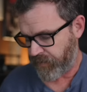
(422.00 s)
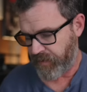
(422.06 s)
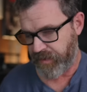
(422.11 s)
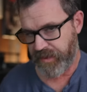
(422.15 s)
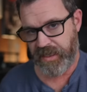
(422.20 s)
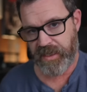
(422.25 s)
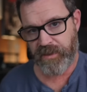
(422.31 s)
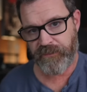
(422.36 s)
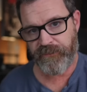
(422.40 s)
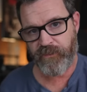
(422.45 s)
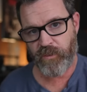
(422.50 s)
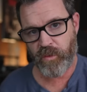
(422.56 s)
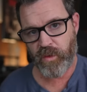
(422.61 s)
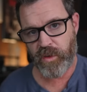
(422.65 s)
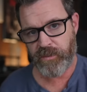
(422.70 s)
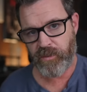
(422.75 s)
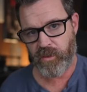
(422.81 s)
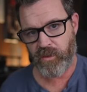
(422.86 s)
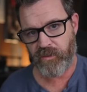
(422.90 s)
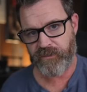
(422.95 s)
The
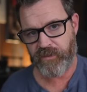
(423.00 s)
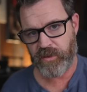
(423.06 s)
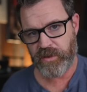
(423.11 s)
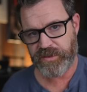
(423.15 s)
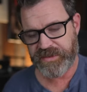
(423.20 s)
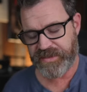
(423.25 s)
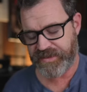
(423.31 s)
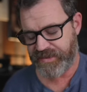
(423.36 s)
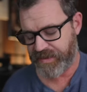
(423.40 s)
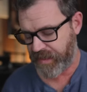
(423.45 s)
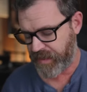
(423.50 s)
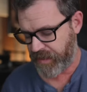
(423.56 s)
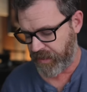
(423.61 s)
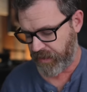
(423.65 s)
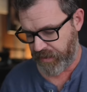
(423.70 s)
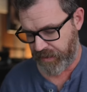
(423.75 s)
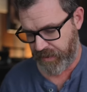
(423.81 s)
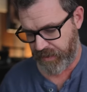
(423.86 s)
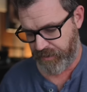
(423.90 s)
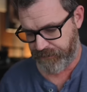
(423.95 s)
affordable,
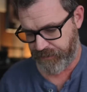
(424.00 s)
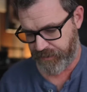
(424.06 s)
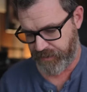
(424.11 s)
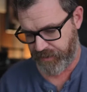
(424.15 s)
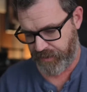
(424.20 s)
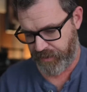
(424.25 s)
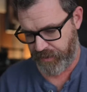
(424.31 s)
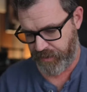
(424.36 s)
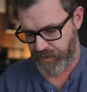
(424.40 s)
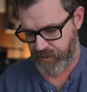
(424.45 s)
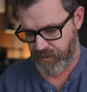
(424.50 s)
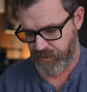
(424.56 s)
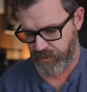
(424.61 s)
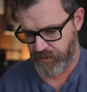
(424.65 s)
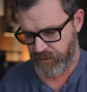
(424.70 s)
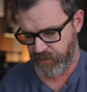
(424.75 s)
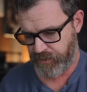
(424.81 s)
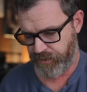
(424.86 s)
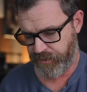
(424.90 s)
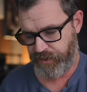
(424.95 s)
versatile amp of the year.
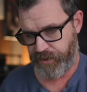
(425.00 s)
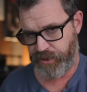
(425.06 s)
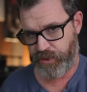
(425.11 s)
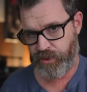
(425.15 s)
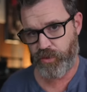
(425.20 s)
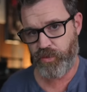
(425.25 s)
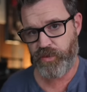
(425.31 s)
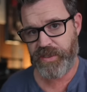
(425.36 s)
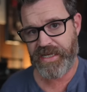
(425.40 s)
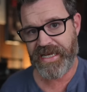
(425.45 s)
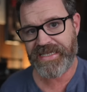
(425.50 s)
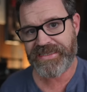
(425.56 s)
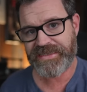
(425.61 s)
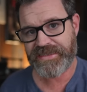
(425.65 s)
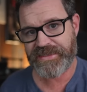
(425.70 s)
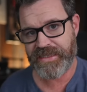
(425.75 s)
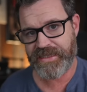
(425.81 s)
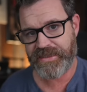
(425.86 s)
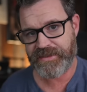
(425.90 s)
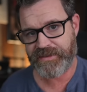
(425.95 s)
You
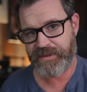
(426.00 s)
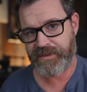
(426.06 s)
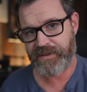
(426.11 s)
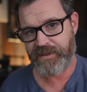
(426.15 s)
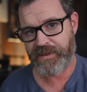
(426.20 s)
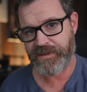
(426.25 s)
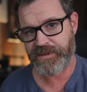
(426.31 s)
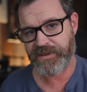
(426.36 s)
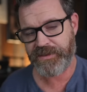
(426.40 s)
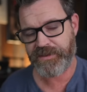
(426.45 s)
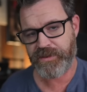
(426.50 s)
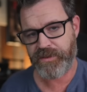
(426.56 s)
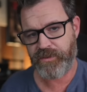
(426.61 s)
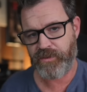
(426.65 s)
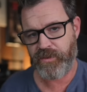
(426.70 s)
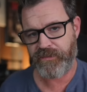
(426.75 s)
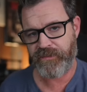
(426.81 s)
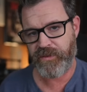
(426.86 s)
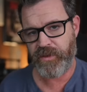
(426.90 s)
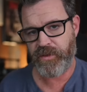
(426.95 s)
guessed it. I just did a
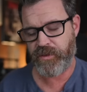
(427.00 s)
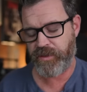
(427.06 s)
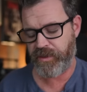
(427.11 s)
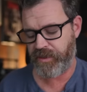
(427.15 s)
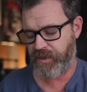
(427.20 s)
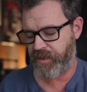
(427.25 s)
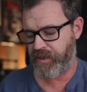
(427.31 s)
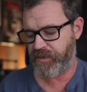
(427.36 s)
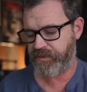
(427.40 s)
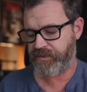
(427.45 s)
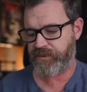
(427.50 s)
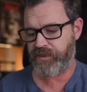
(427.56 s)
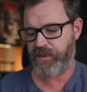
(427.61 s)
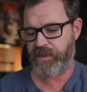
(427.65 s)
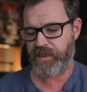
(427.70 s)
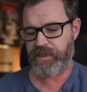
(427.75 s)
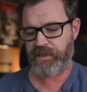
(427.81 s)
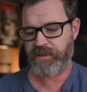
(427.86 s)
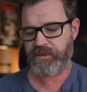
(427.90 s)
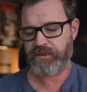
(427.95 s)
review on it
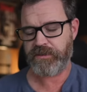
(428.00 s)
yesterday.